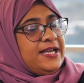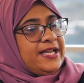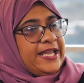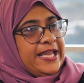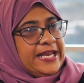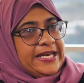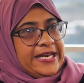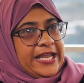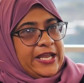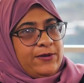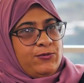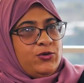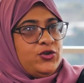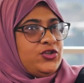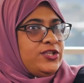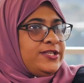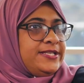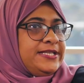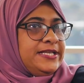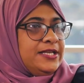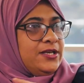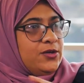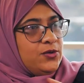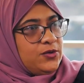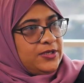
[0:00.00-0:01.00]
I can name you
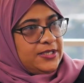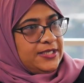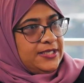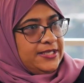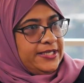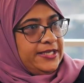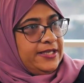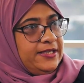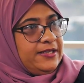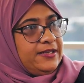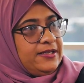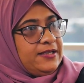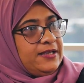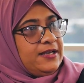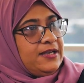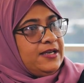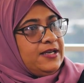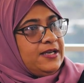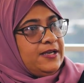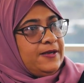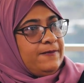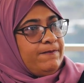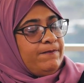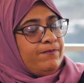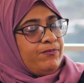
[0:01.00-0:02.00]
just locally.
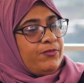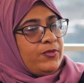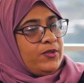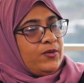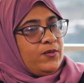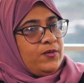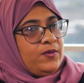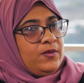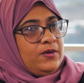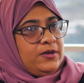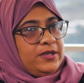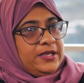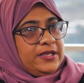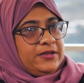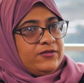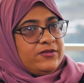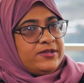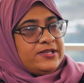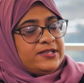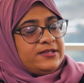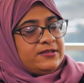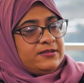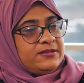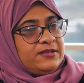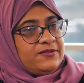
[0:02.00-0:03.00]
You know,
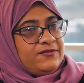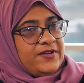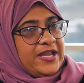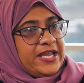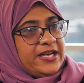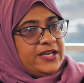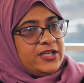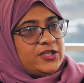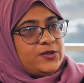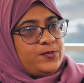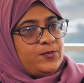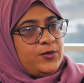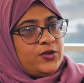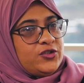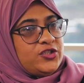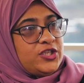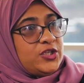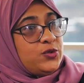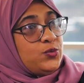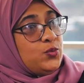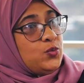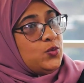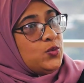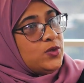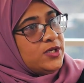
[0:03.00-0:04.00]
the various
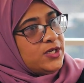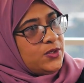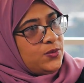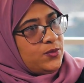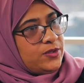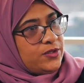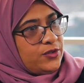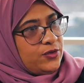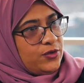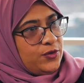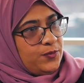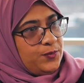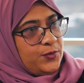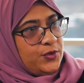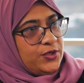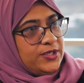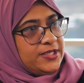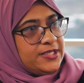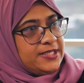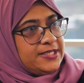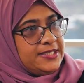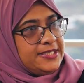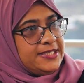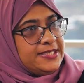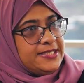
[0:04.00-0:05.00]
projects we work with
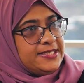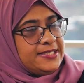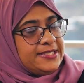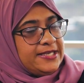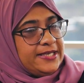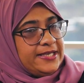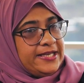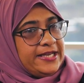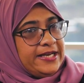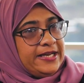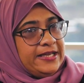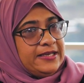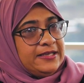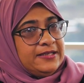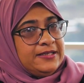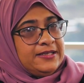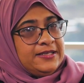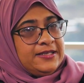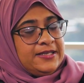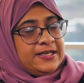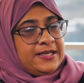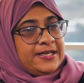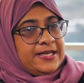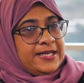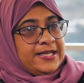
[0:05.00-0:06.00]
communities and
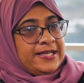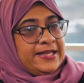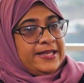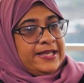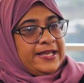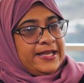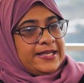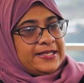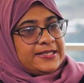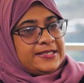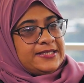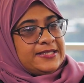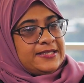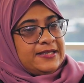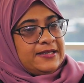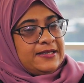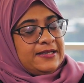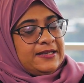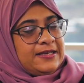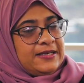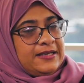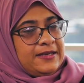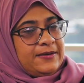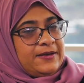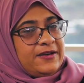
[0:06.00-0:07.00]
that
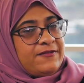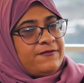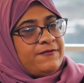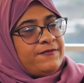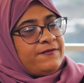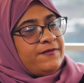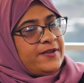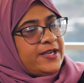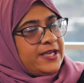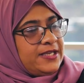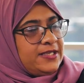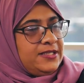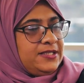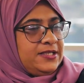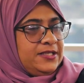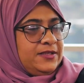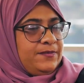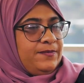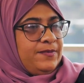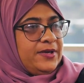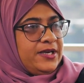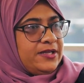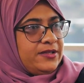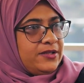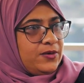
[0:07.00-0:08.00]
are
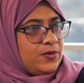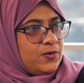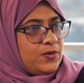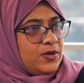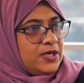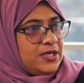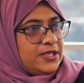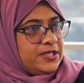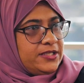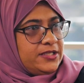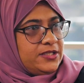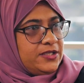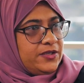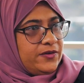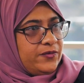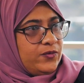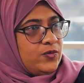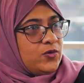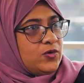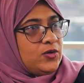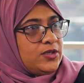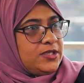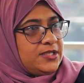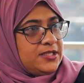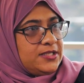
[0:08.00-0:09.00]
affected by the quality of
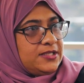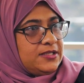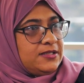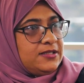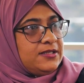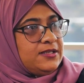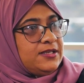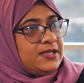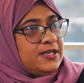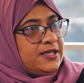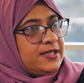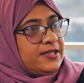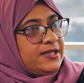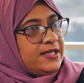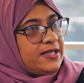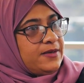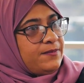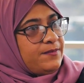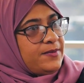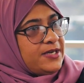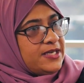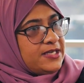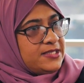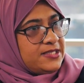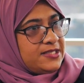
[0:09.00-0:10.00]
water
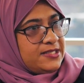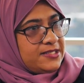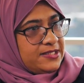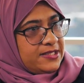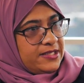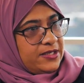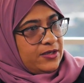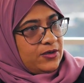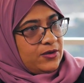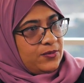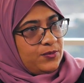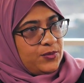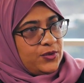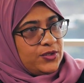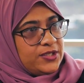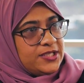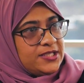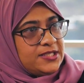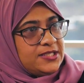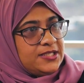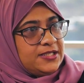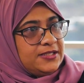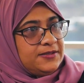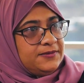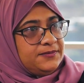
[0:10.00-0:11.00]
that passes their
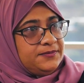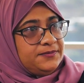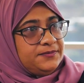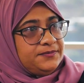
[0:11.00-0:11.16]
community.